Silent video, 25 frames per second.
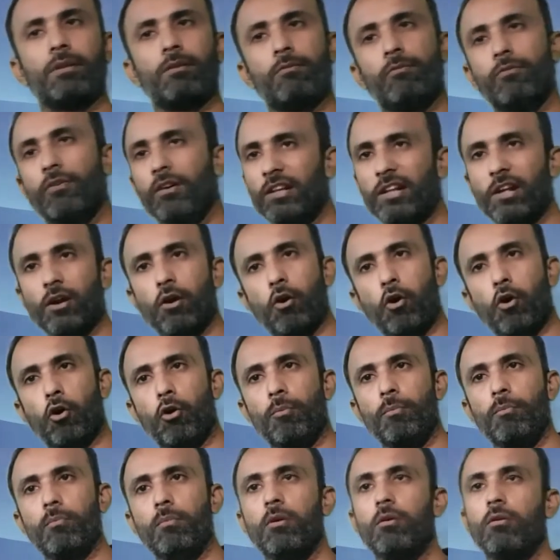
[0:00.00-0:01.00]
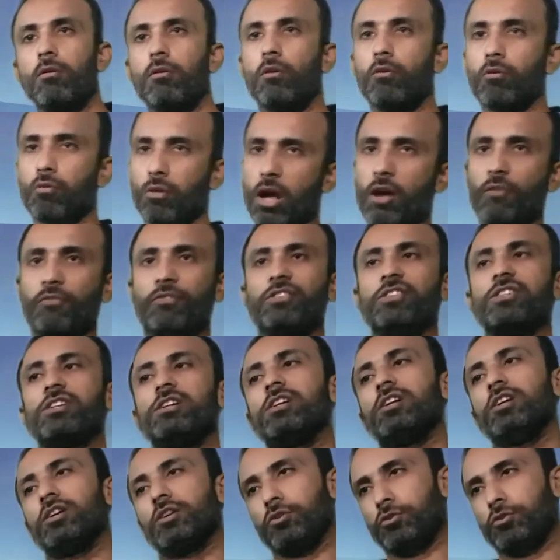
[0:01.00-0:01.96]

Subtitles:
for their home or official